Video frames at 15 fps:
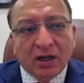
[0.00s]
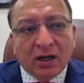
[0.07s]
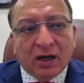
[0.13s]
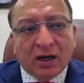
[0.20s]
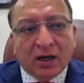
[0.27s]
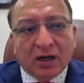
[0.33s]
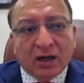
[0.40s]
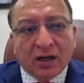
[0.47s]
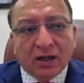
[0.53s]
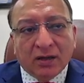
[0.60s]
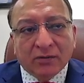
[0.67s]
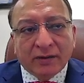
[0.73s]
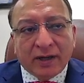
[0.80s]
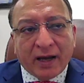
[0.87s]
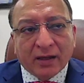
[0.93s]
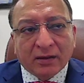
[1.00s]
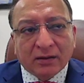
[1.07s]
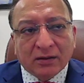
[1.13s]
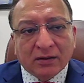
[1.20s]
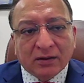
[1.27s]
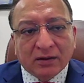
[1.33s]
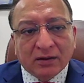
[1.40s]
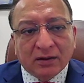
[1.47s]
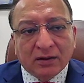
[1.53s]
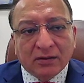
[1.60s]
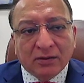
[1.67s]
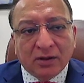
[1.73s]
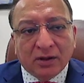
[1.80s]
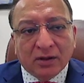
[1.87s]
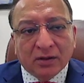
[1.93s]
that
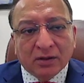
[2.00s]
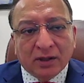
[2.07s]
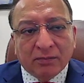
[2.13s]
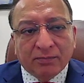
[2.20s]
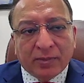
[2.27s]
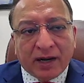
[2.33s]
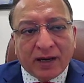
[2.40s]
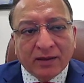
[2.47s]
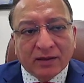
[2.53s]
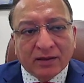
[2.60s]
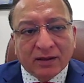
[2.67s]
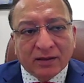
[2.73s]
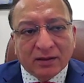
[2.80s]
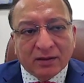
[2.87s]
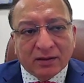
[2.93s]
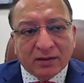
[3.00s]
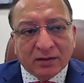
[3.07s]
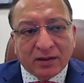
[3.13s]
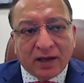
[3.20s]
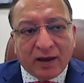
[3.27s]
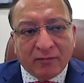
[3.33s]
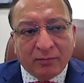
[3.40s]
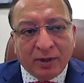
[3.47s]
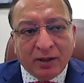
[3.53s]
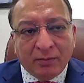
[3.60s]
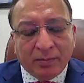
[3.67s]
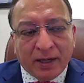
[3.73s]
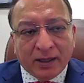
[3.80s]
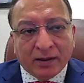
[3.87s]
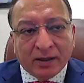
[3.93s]
the prices have been
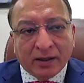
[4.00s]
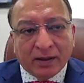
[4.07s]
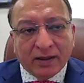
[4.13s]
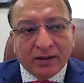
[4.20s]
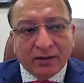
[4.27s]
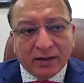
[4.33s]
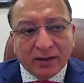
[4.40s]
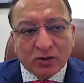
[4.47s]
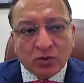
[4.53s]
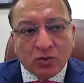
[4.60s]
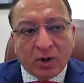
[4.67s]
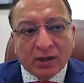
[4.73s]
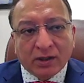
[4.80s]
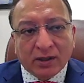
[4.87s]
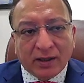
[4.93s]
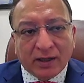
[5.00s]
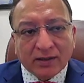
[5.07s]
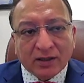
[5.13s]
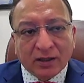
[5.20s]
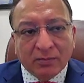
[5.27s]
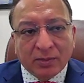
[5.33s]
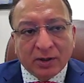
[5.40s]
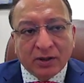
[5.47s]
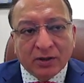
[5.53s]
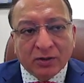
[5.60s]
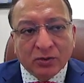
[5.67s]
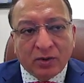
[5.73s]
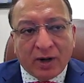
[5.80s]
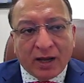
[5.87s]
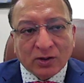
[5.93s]
better in this quarter as compared to
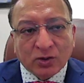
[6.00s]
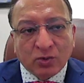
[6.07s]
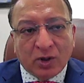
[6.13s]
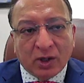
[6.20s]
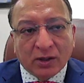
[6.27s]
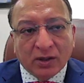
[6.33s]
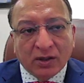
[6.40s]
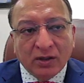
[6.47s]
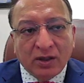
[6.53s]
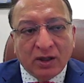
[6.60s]
last quarter.